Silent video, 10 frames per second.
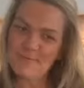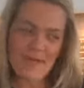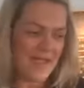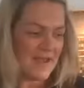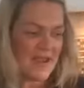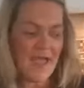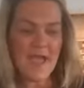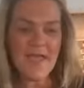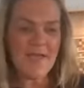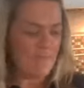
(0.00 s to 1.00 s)
my mind, and
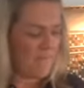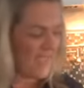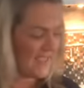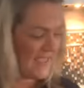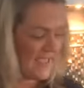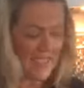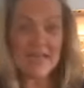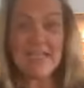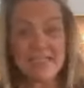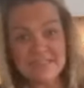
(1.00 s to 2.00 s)
I am making
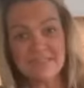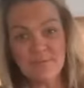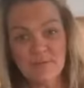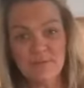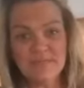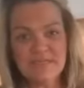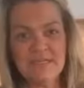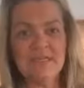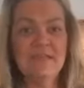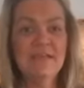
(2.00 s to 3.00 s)
an easy bourbon
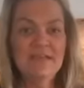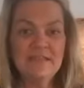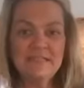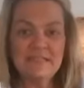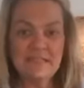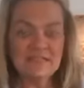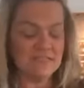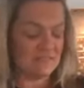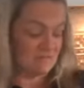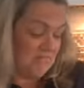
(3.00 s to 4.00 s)
tea. That's
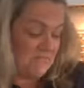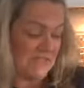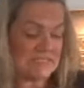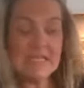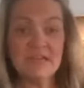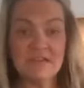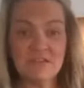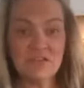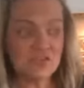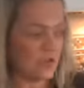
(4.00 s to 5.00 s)
it.
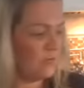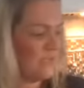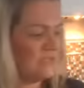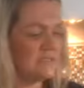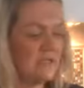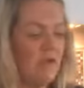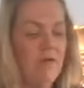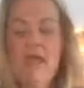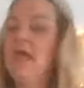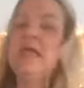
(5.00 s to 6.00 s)
It's so easy,
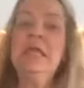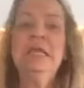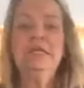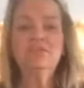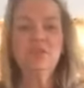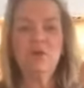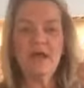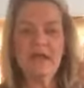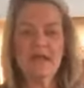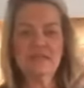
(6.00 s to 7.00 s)
okay? So
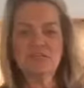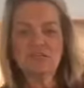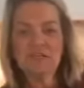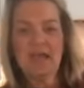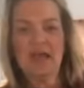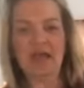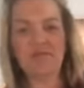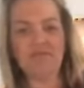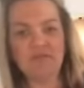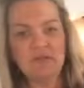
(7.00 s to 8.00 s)
I actually
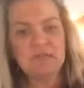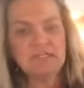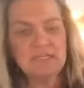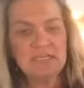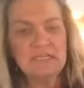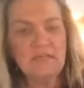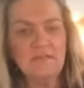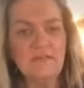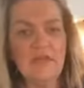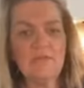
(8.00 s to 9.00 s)
have tea
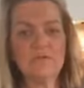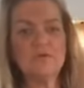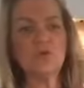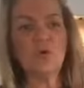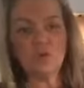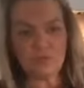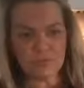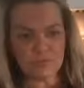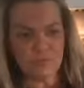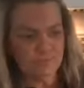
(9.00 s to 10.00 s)
that was cold
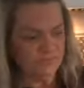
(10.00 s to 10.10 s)
brewed.